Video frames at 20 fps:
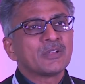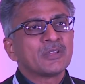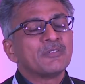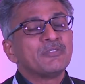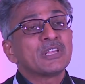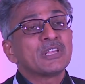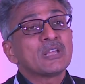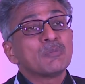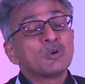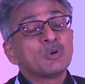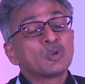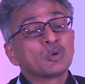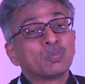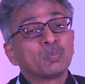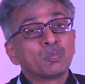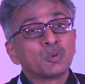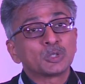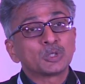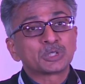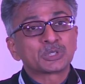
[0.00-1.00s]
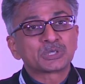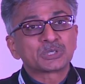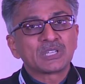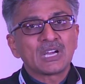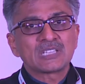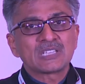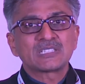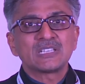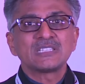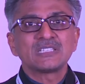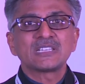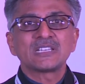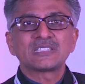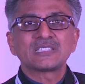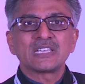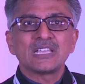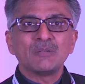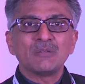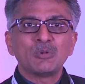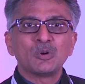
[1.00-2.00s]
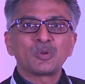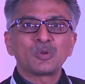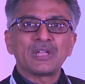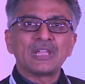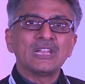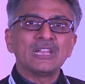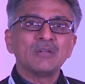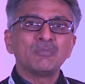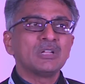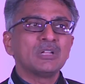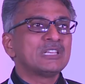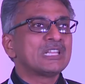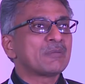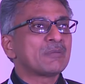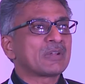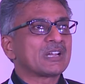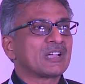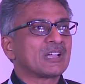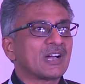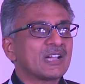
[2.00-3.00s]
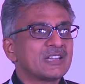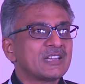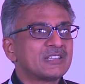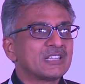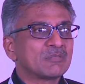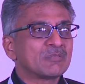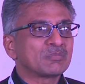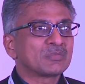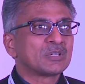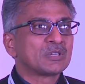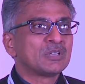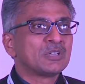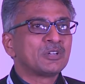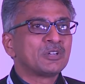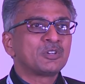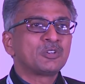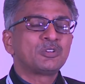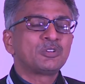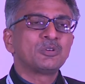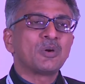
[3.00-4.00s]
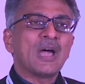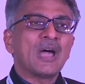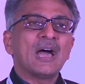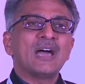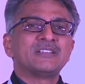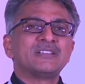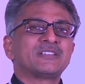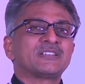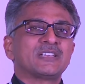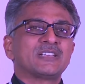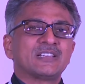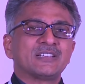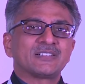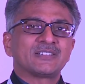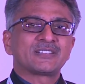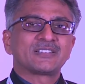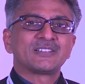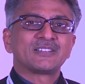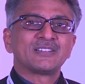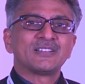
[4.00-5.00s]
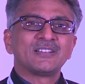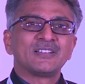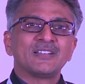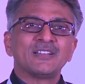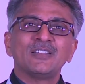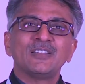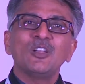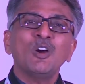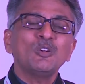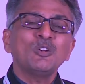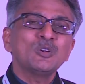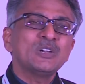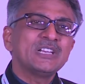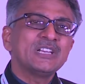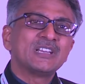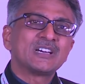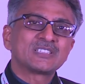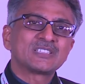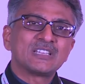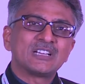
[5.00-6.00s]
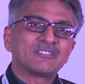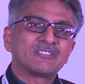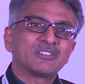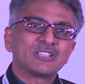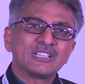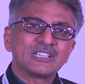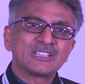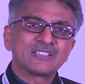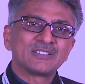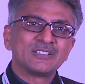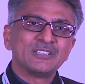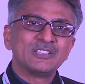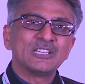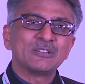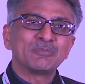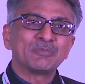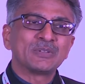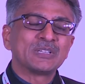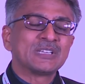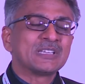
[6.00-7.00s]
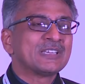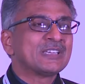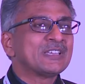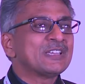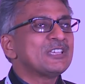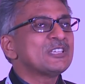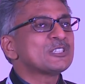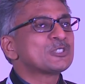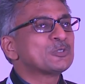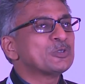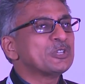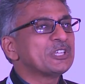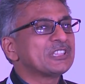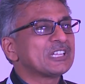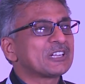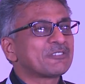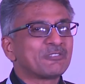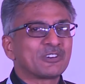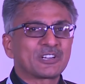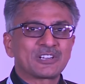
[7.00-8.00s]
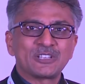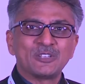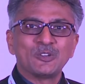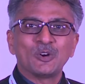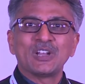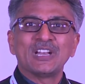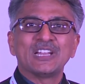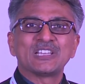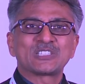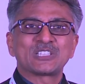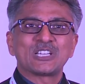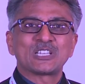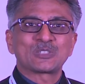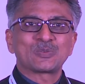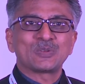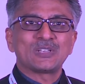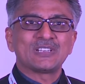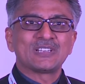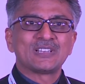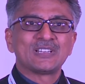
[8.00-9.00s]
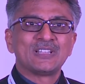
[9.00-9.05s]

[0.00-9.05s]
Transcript: We're able to push. Sanjay is able to enable them and guide them to add talent. Not only does that for them, he's doing that for YourNest as well.